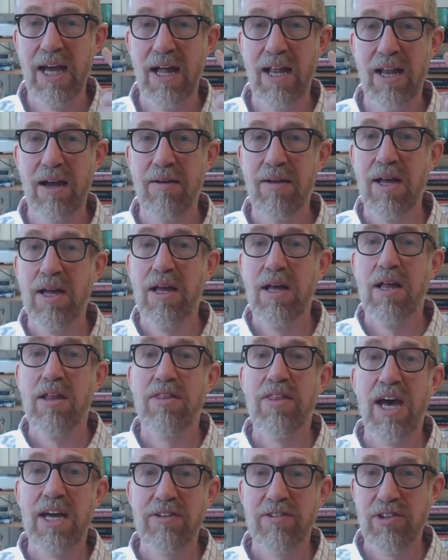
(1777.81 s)
That's just
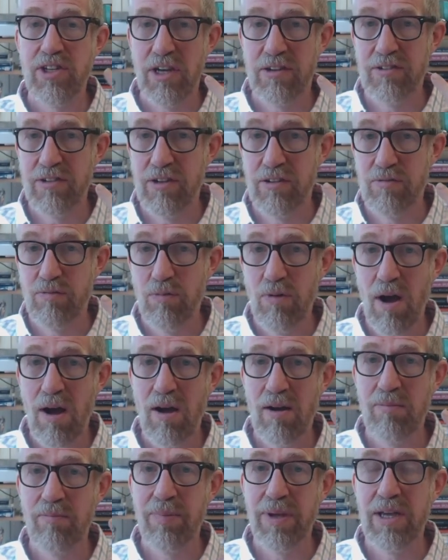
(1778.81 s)
as wrong, because
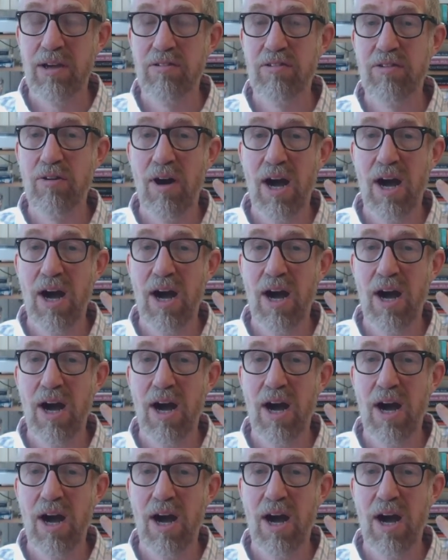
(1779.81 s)
your eye color,